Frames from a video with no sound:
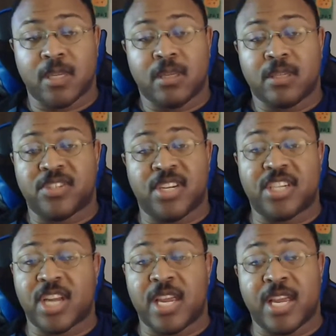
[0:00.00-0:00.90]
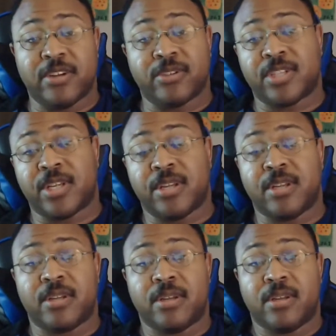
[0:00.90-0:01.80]
C.J. Henderson,
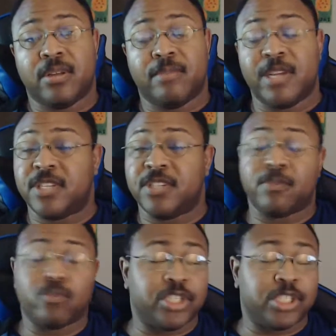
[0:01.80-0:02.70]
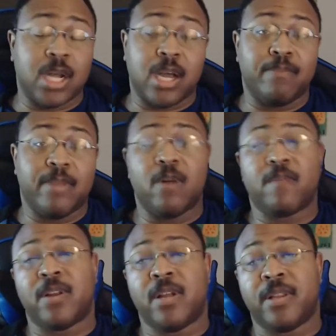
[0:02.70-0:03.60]
may see some Rashawn
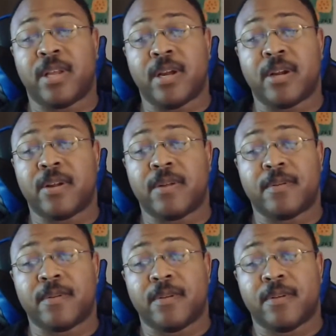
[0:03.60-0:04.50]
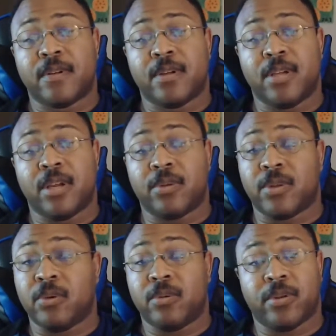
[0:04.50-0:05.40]
Melvin in there.
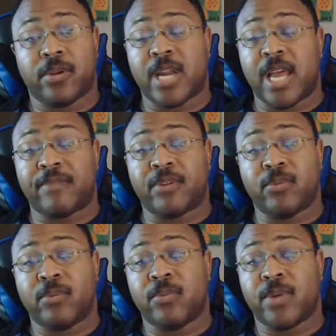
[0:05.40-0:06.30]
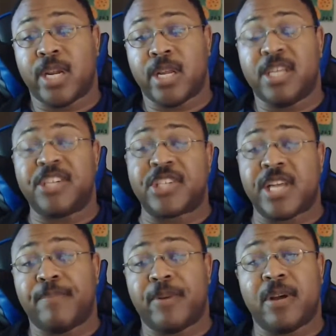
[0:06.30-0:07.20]
Though they're going to have to really
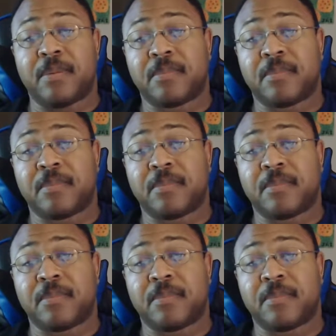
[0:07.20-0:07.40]
step up.